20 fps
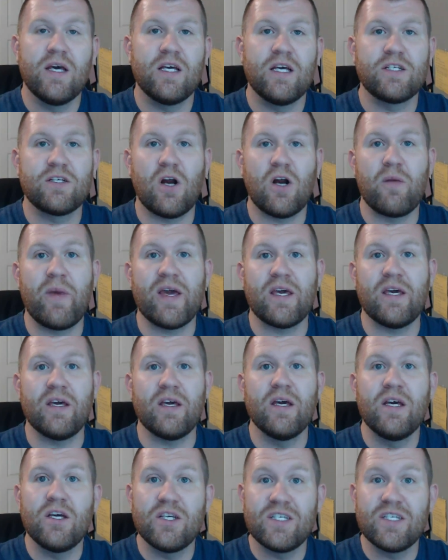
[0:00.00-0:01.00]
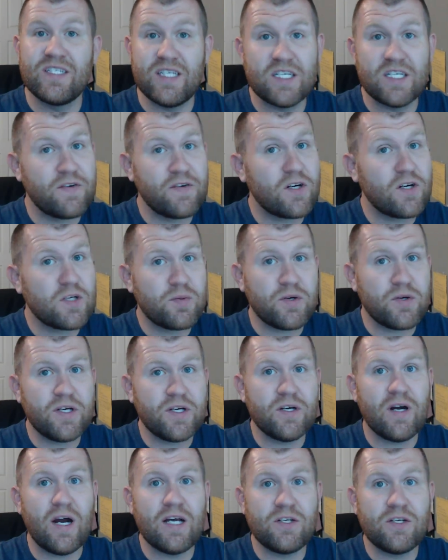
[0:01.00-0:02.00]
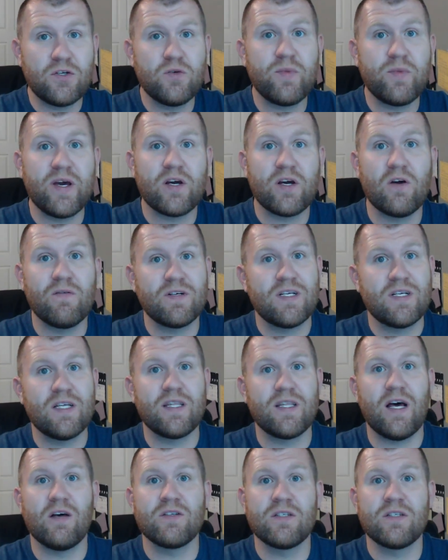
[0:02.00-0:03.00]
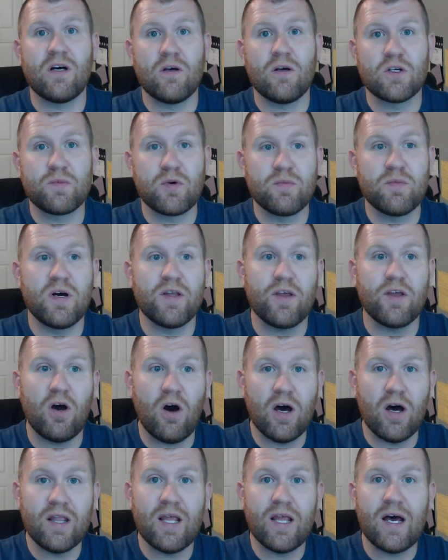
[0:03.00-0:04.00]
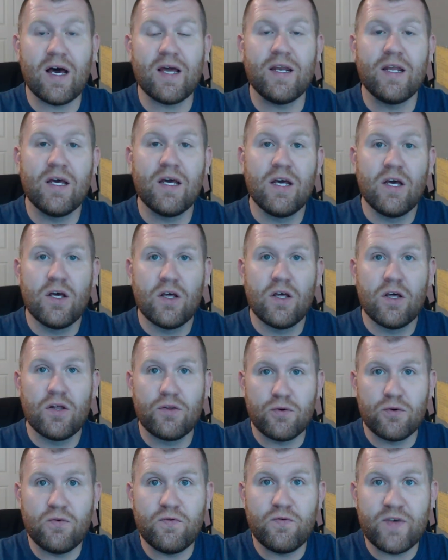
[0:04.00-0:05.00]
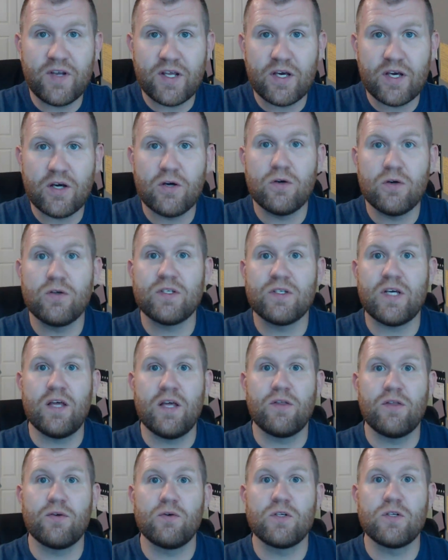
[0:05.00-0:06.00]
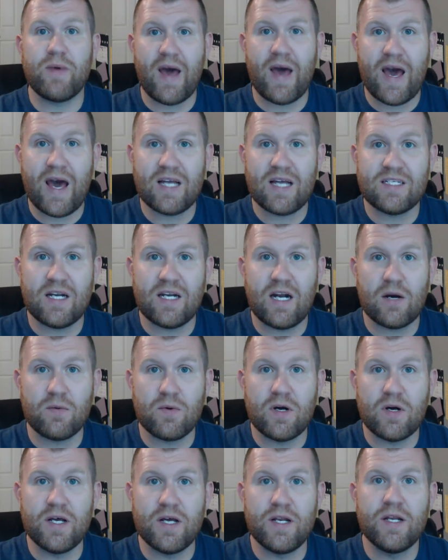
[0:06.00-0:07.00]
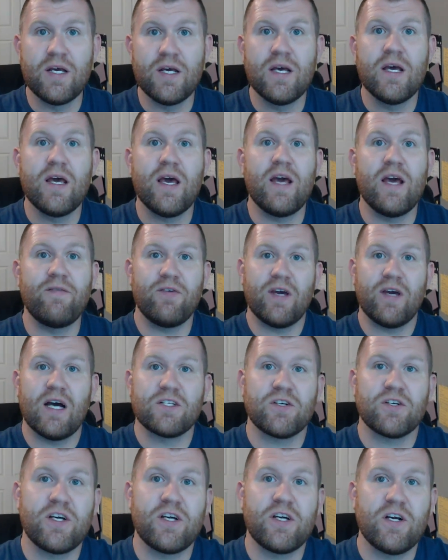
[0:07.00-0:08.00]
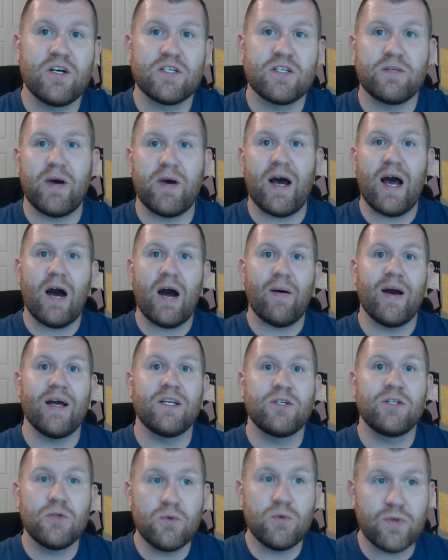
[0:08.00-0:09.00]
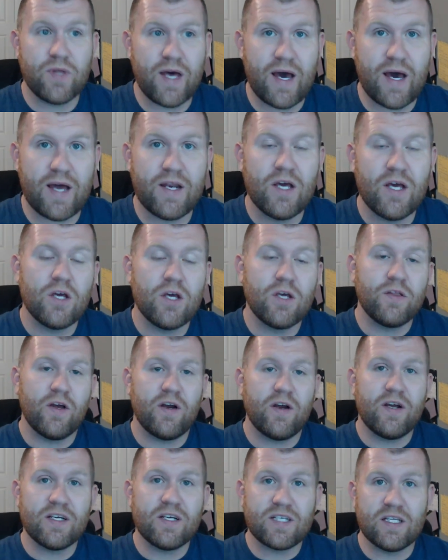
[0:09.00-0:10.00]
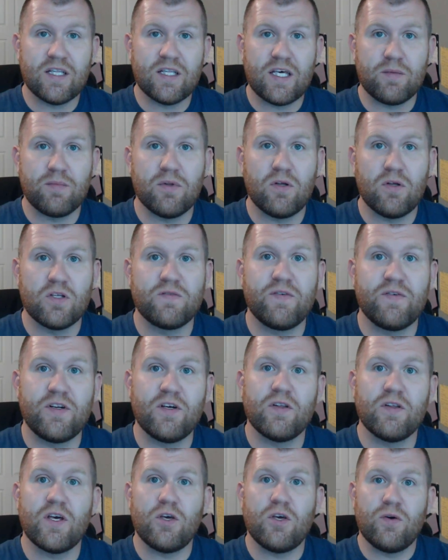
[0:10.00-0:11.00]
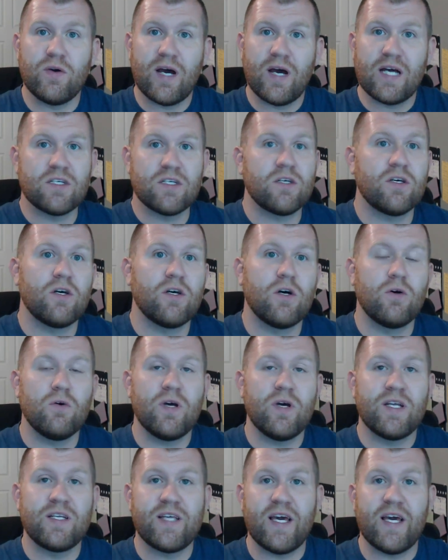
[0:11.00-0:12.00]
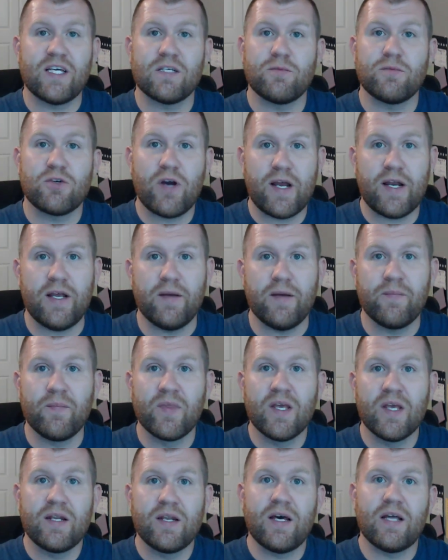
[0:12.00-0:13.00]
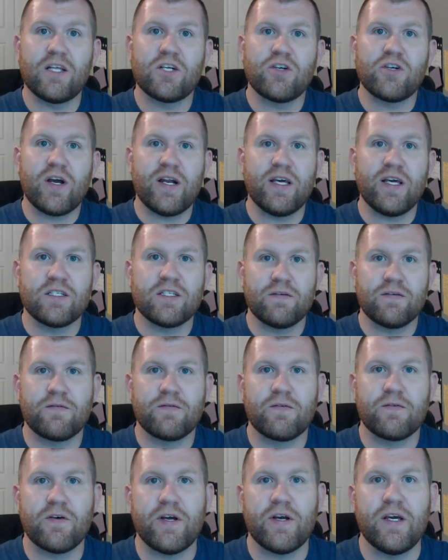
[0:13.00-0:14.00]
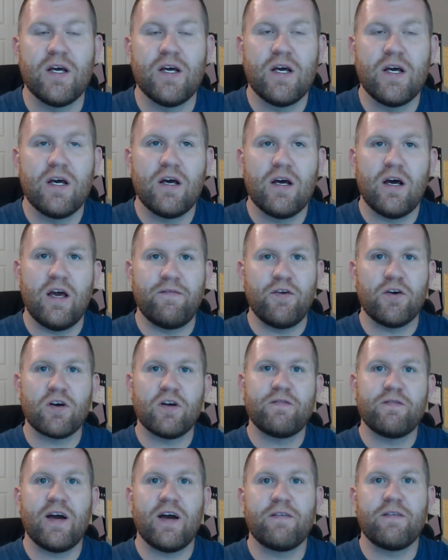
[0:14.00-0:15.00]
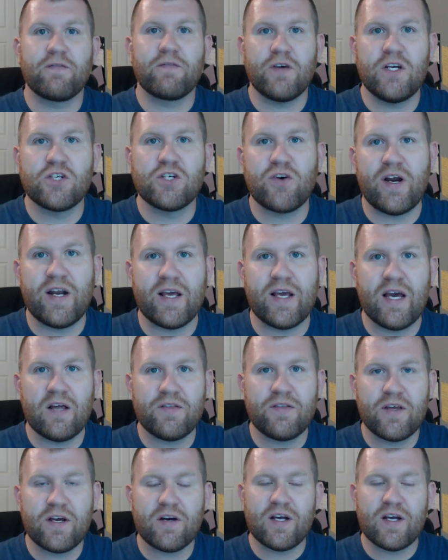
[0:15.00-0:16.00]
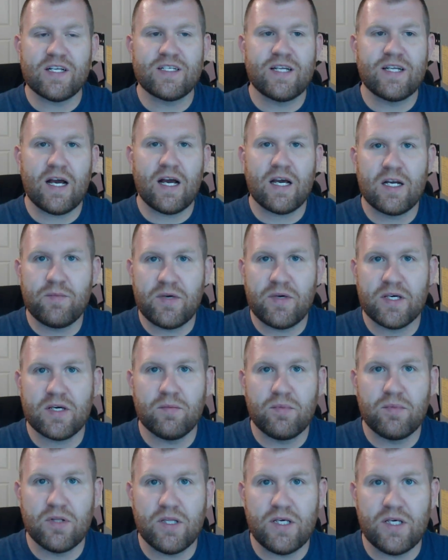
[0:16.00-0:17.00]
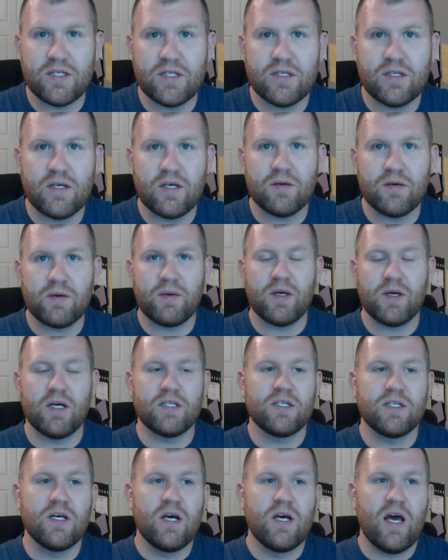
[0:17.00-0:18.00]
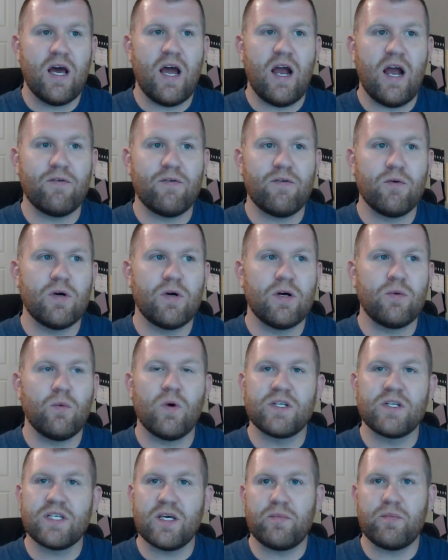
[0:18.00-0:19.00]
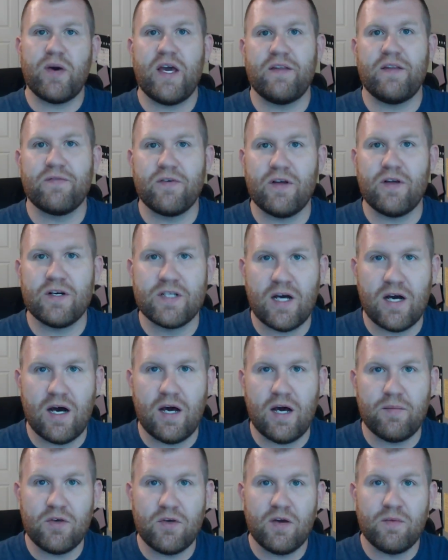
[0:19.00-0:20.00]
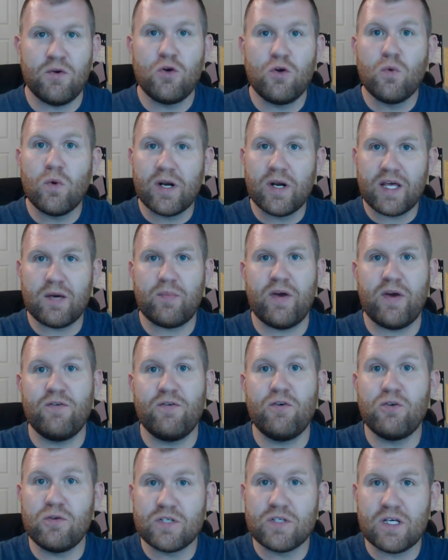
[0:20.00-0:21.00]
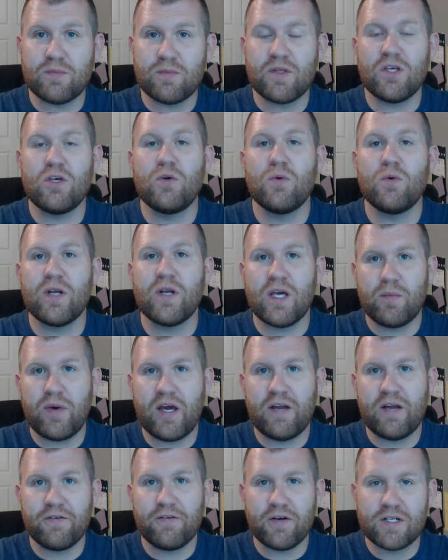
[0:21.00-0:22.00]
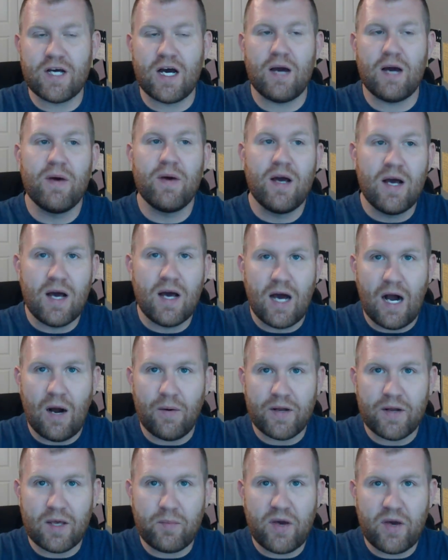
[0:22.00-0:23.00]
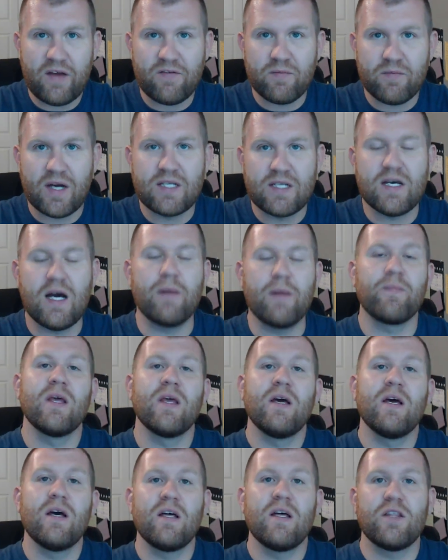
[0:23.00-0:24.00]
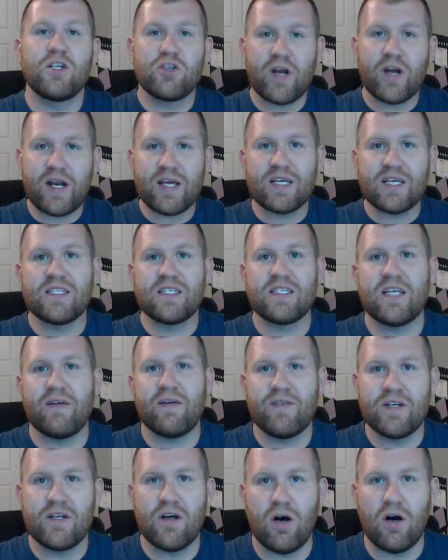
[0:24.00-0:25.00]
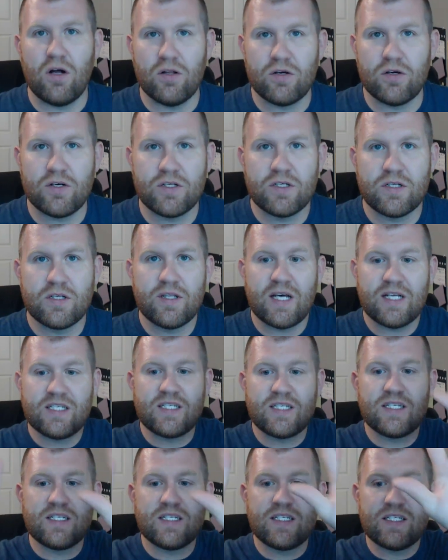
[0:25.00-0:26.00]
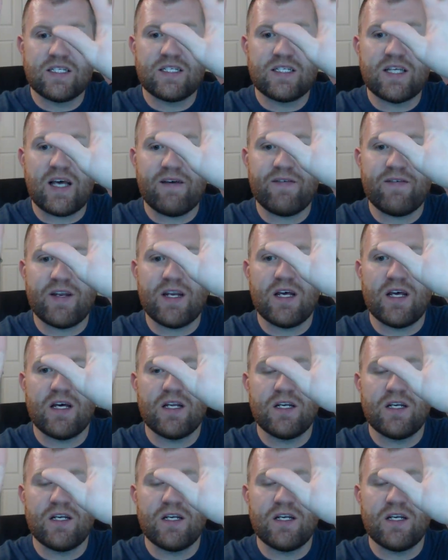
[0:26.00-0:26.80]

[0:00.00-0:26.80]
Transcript: and started making 6 figures per year, I do make over $10,000 per month online through videos and through some ads that I run. If you guys are curious about how I do that, there is a link below this video that you guys can go and take some training. Now, the training isn't free. If you're going to find free training out there, it's not going to be complete, because everyone wants to get paid for their time. If you want to get, if you do something, you want to get paid for your time. I want to get paid for my time. The training is $7. That's seven